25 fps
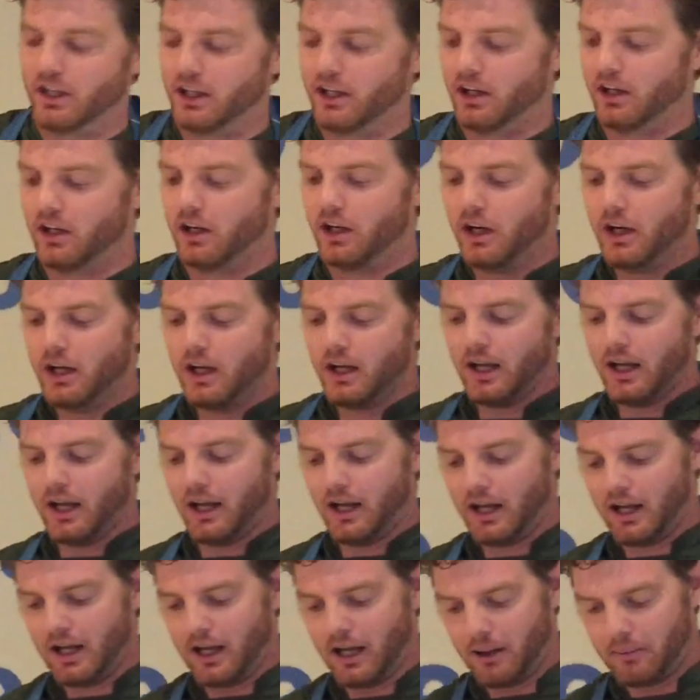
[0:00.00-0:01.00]
dinner.
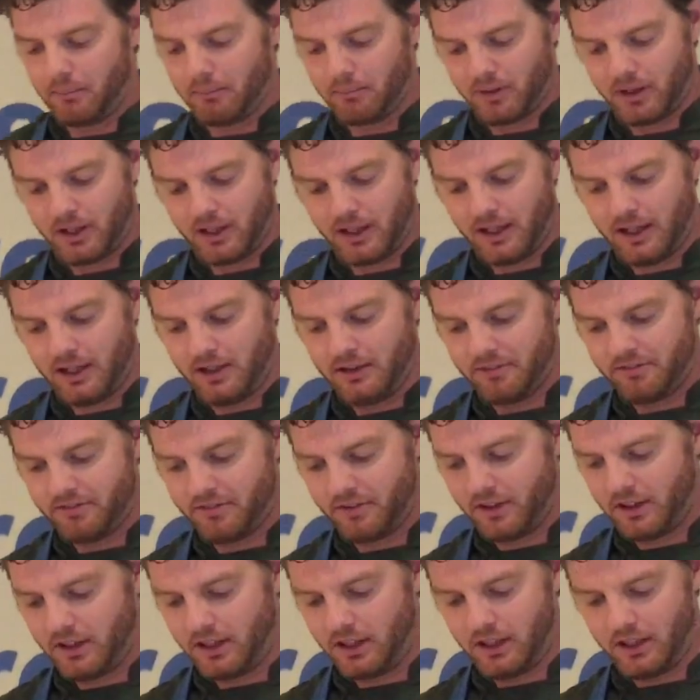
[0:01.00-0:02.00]
Um, kind of
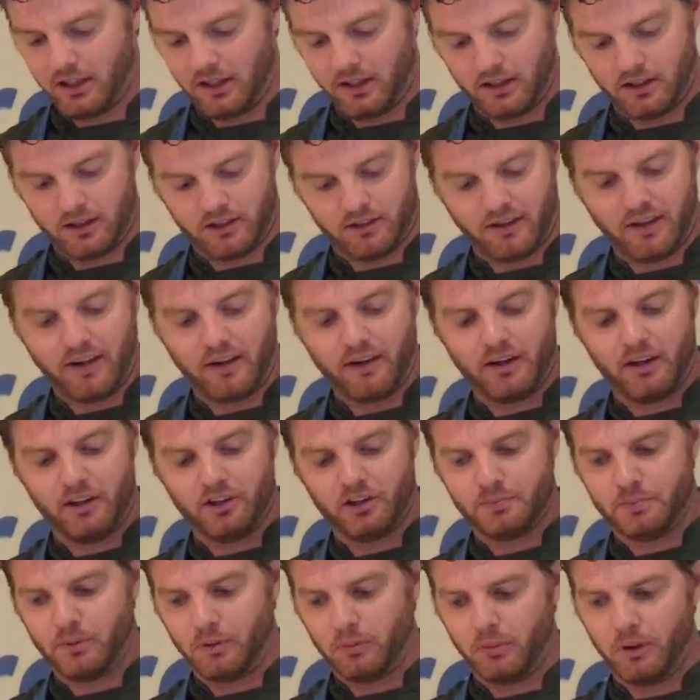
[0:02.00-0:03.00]
uh,
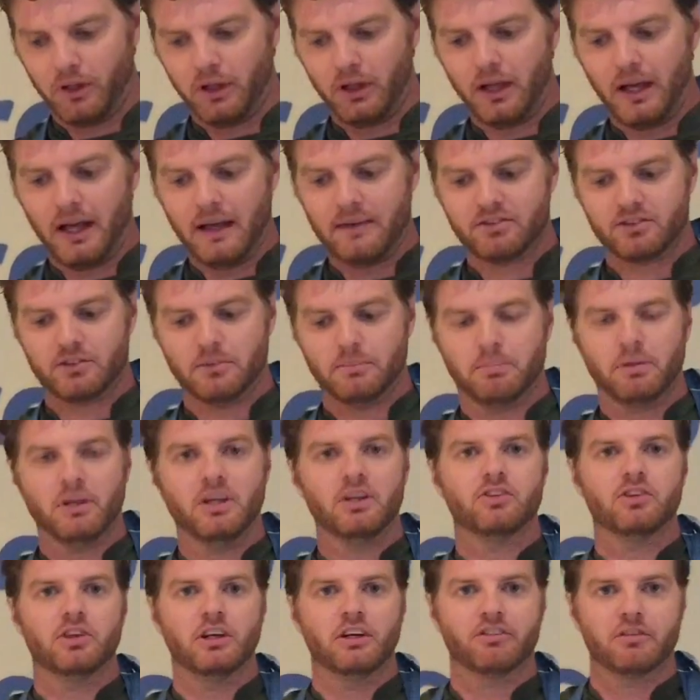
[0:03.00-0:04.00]
agrarious, but we have some
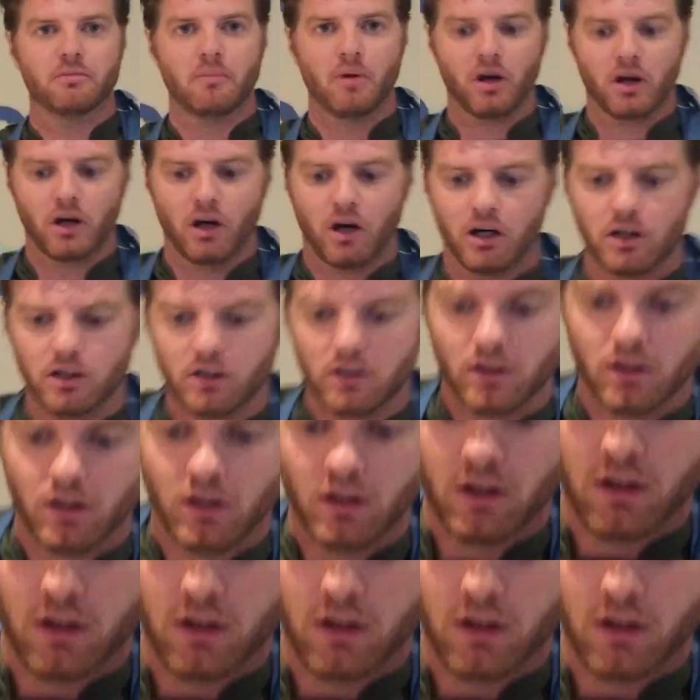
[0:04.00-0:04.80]
beets here from our garden.